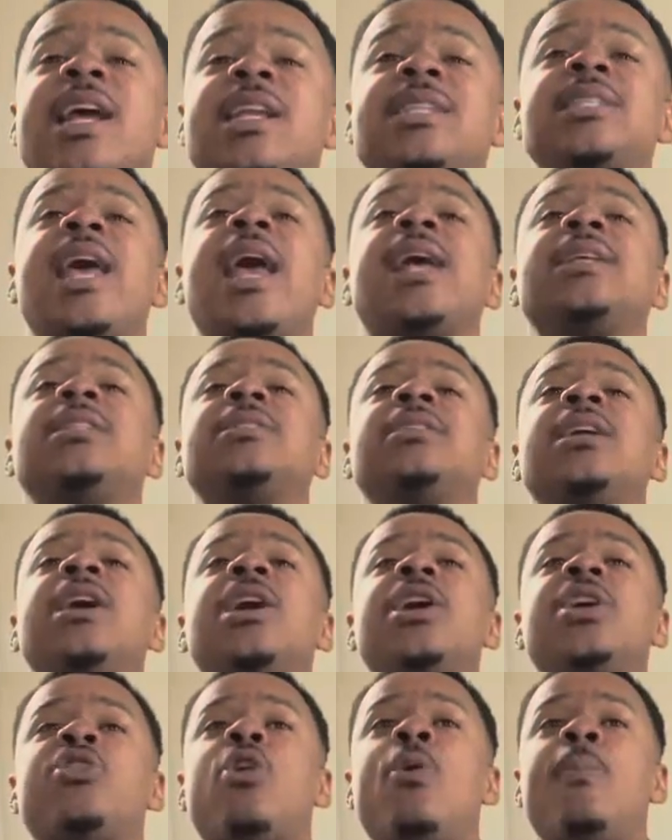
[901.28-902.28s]
in Texas.
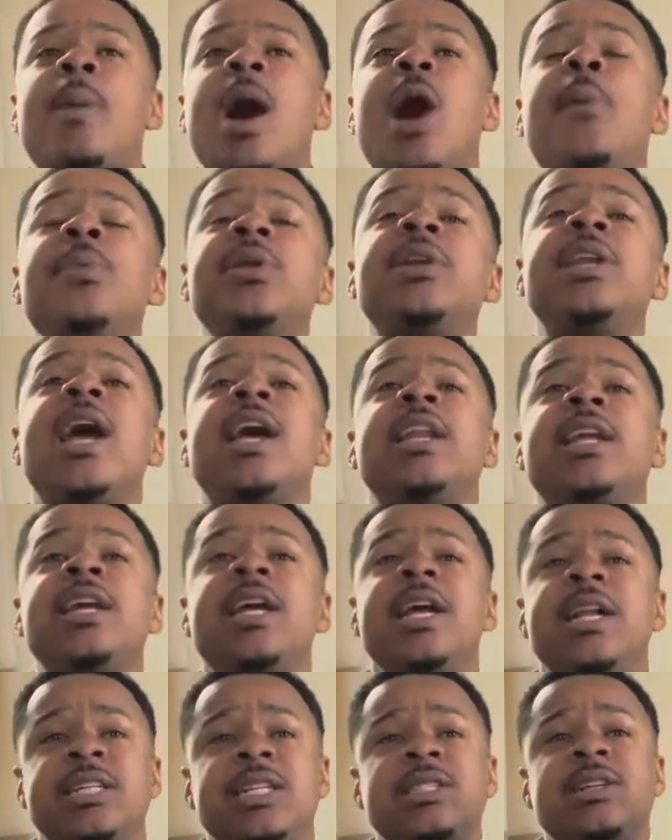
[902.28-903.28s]
Your mom and
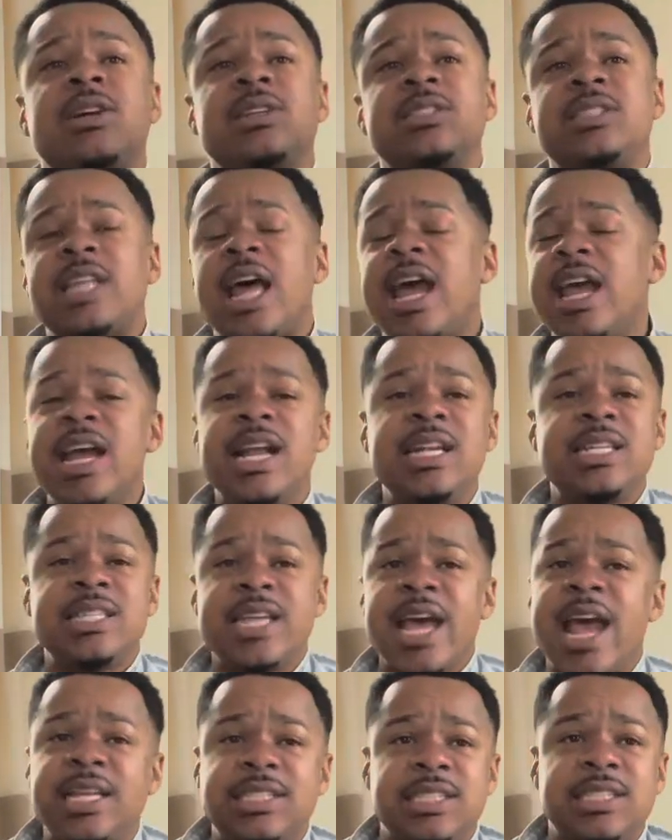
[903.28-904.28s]
daddy just gonna stay in
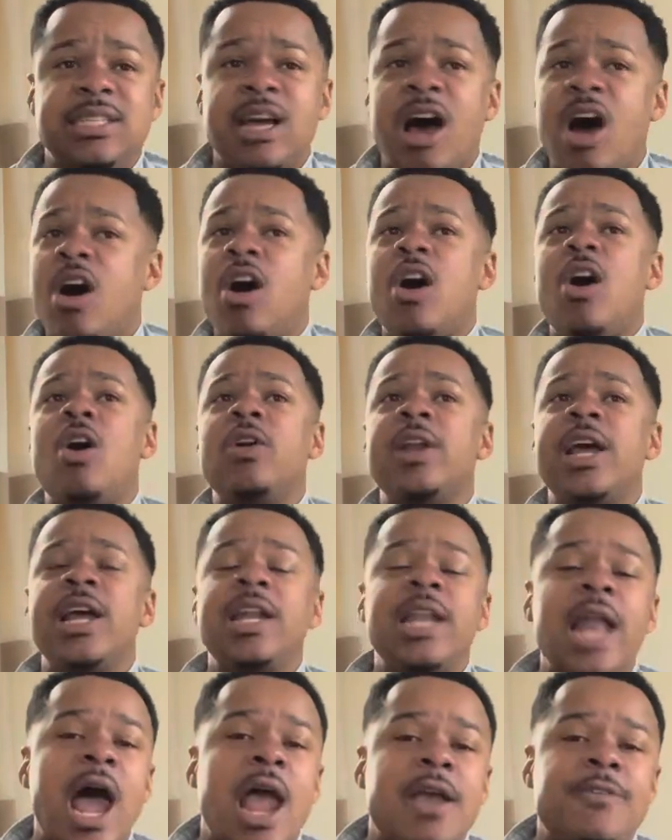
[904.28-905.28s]
Texas all their
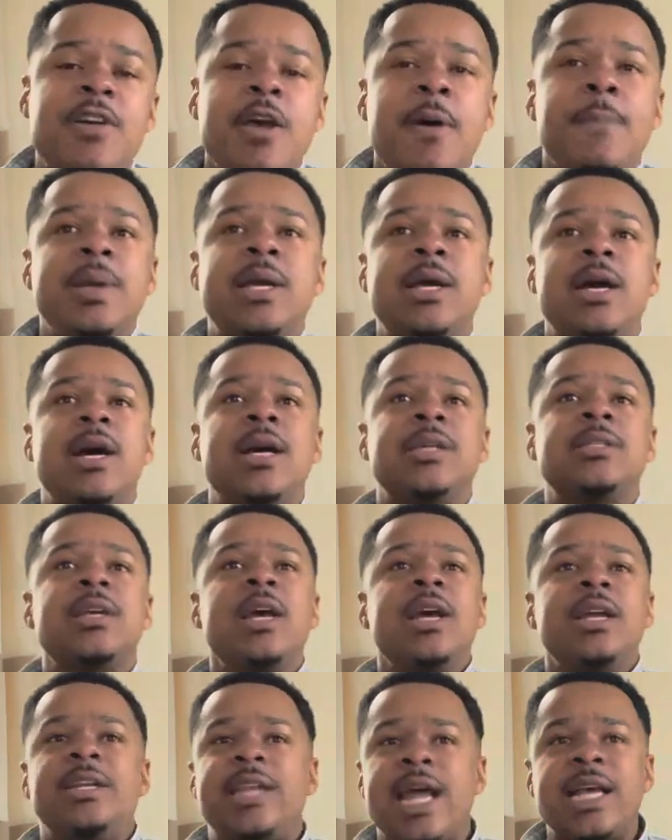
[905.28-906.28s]
life because
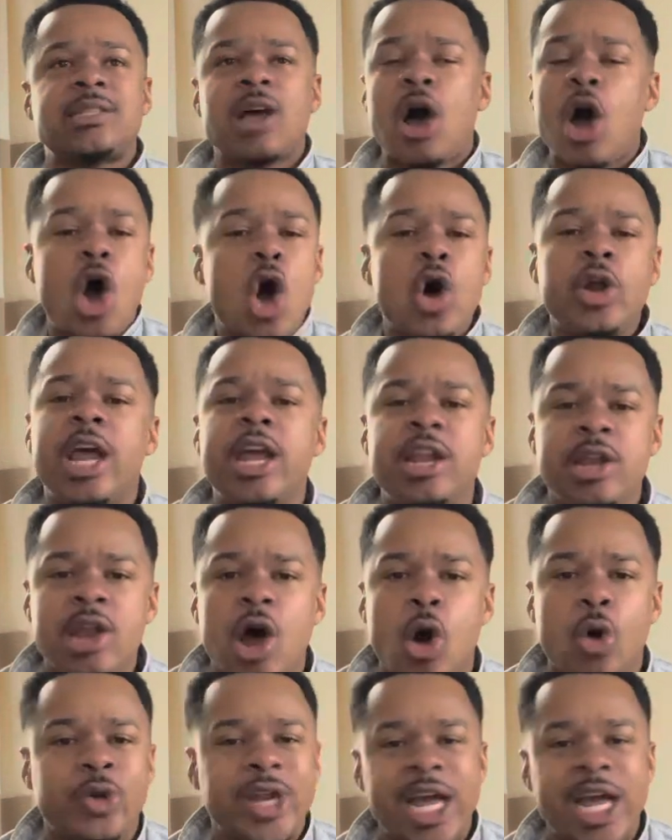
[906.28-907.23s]
that's all they know.